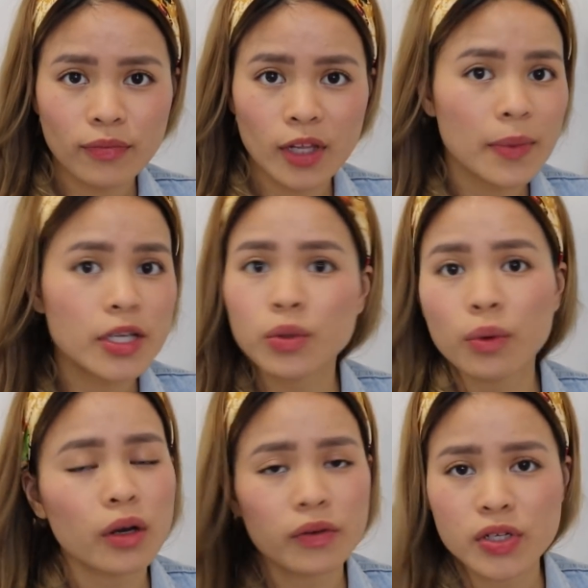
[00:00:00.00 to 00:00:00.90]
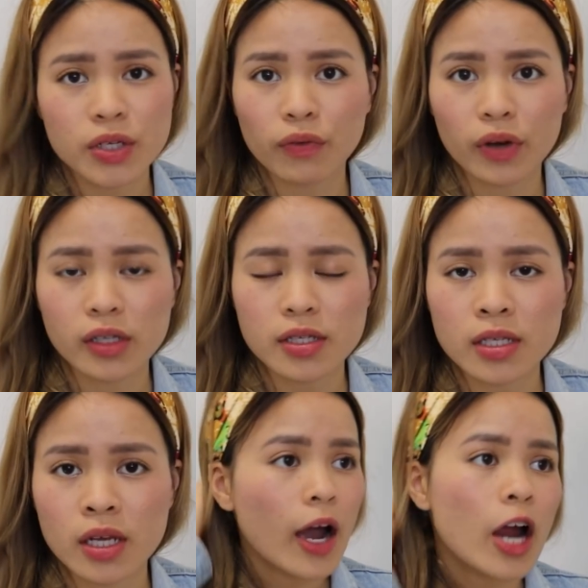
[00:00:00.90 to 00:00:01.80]
It makes a world of a
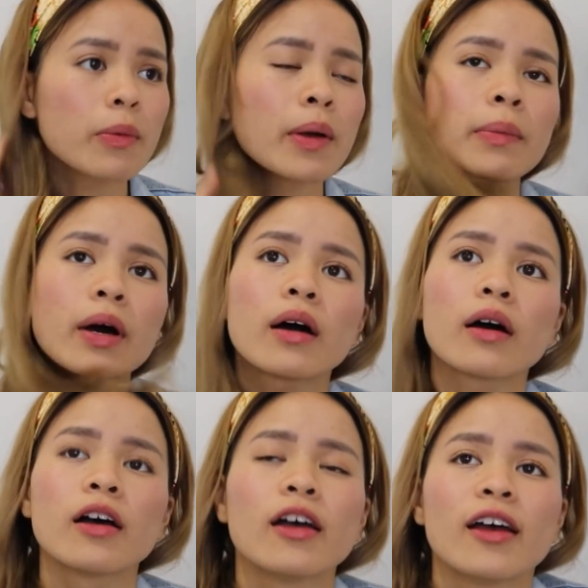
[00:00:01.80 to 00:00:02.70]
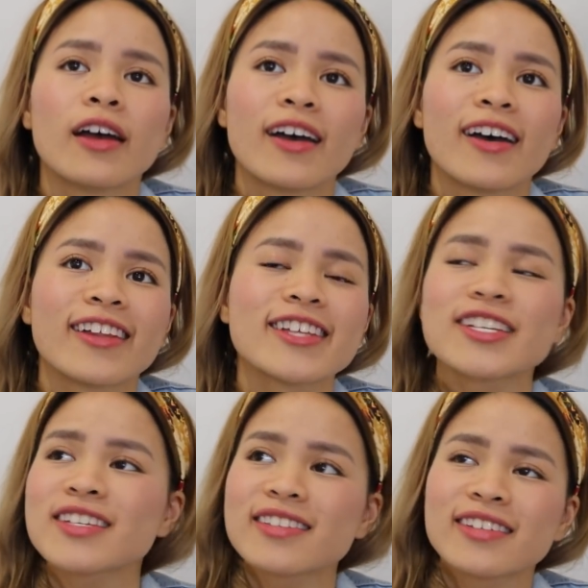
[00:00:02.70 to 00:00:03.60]
difference. I remember, this
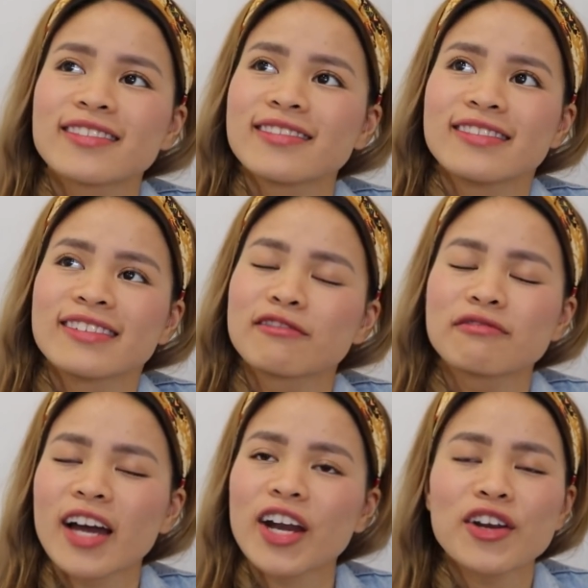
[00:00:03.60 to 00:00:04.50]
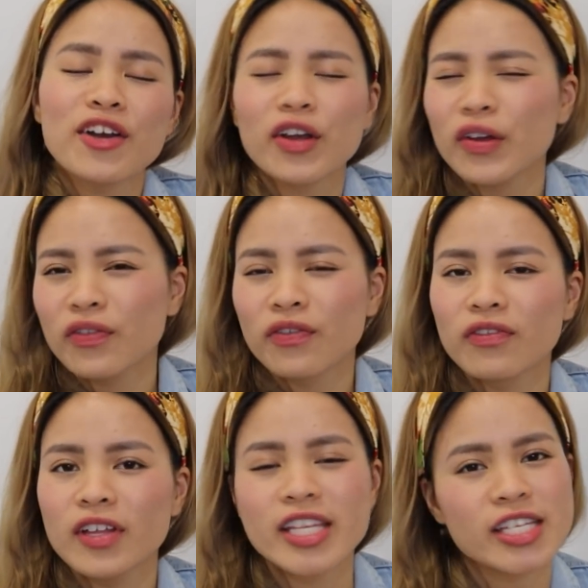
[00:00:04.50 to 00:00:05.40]
is, I don't know if
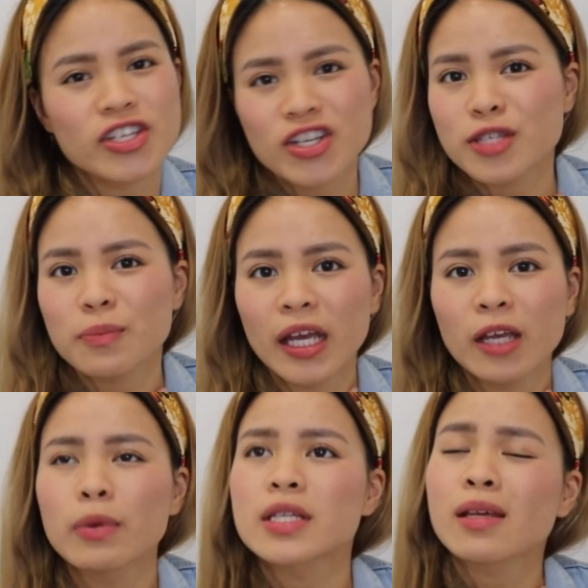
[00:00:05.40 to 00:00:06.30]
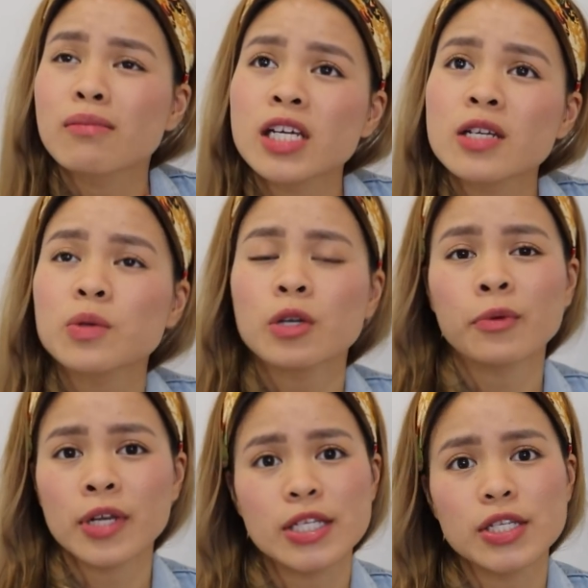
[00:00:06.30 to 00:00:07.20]
this is just me, but sometimes when I'm
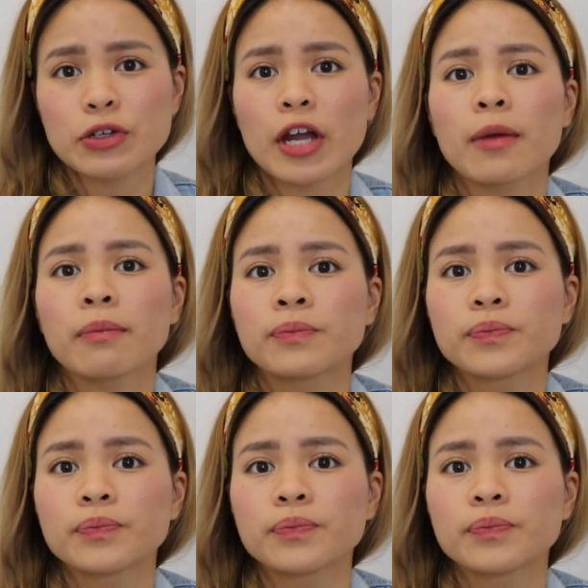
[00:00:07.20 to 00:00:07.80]
on Instagram,